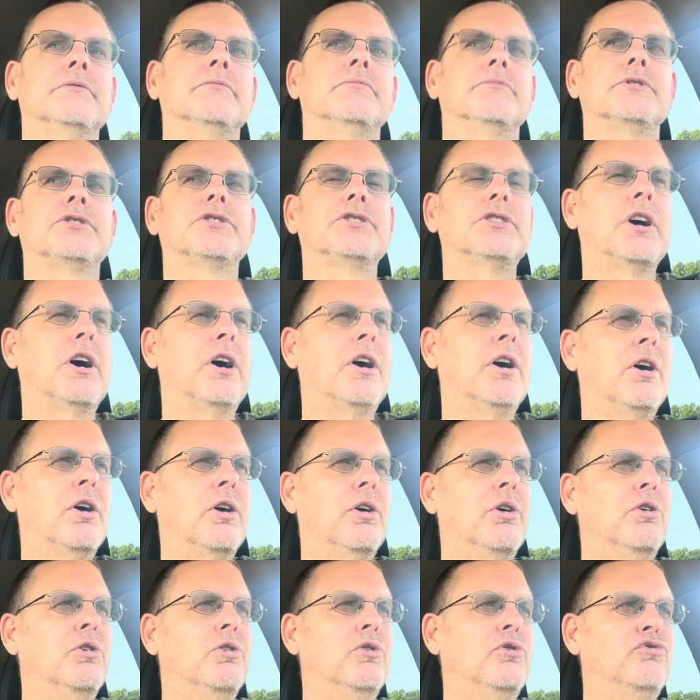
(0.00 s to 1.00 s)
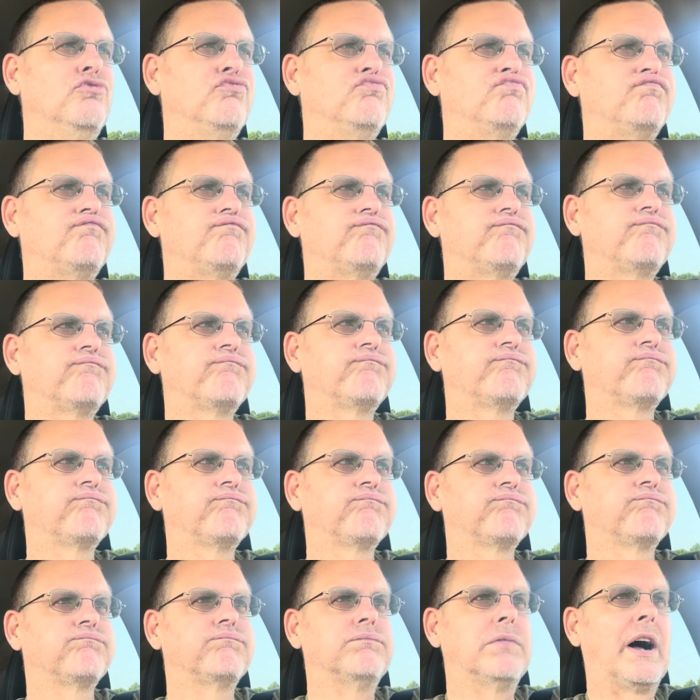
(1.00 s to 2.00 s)
So
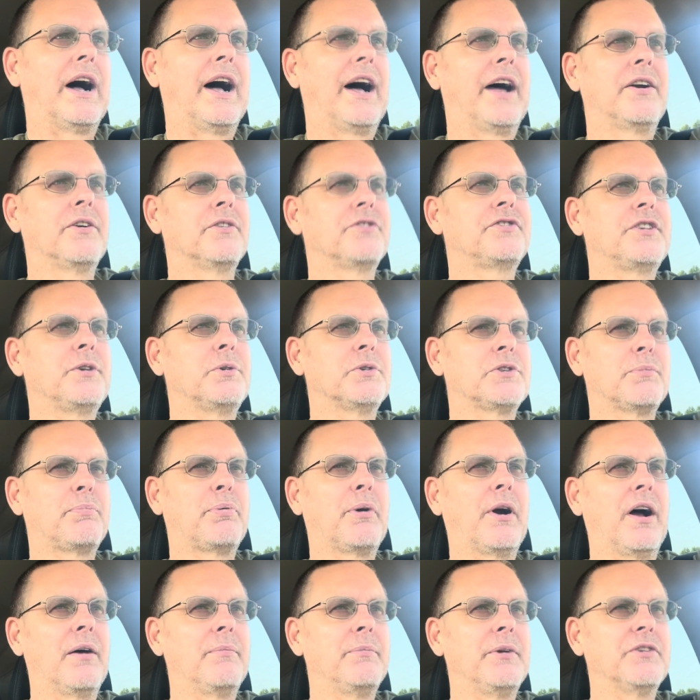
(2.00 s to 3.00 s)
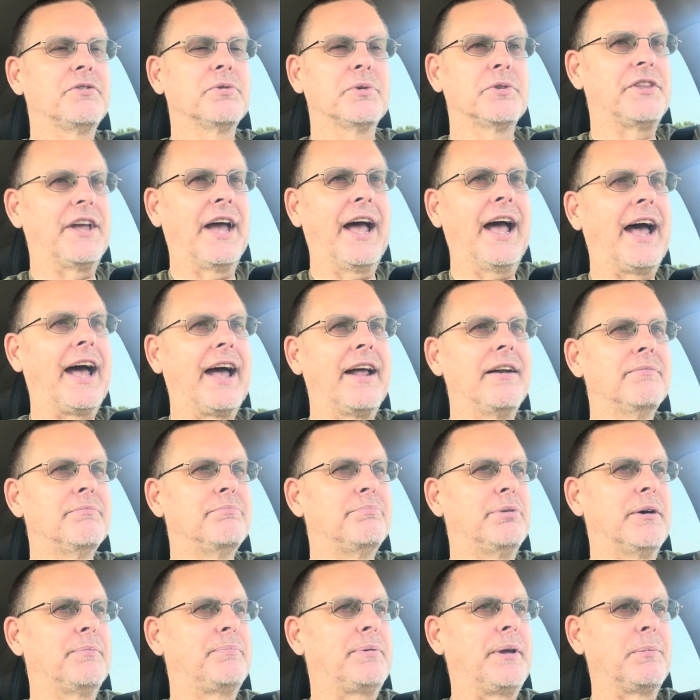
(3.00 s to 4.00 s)
I don't see what the problem is with that,
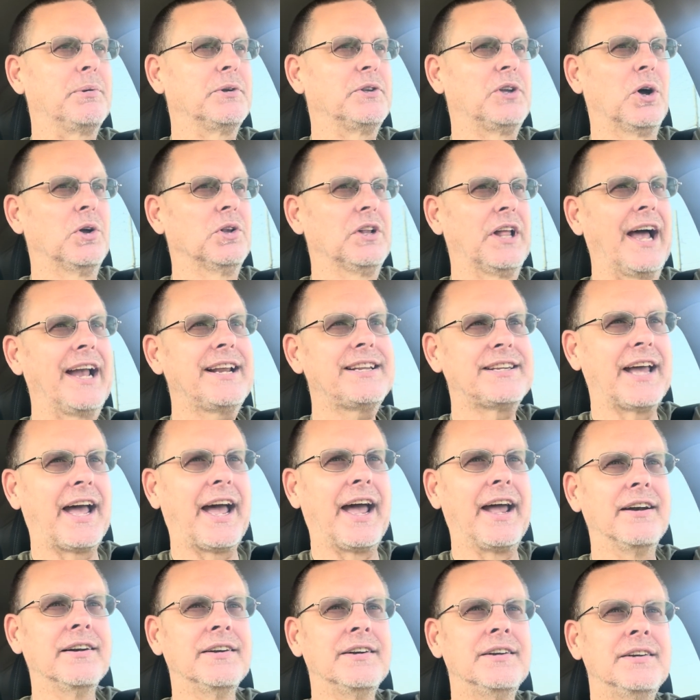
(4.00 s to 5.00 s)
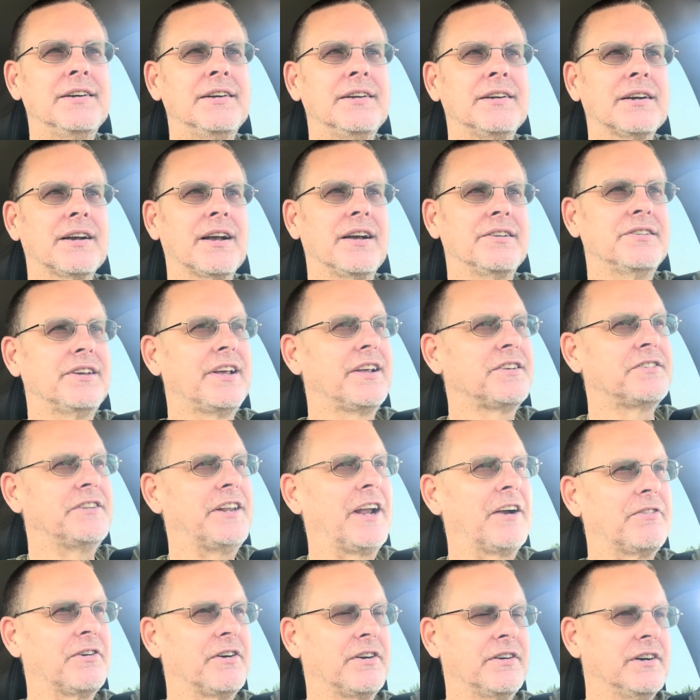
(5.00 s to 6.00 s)
but people don't like that because it's
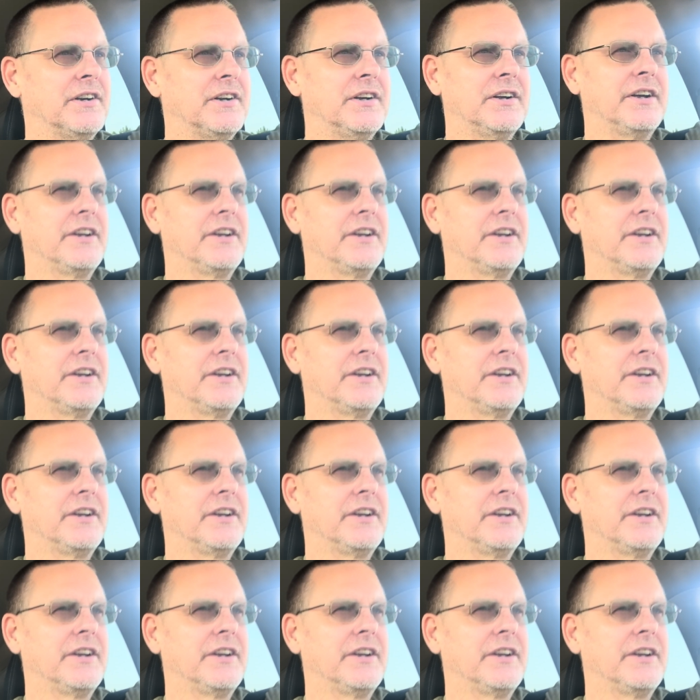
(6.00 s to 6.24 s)
never,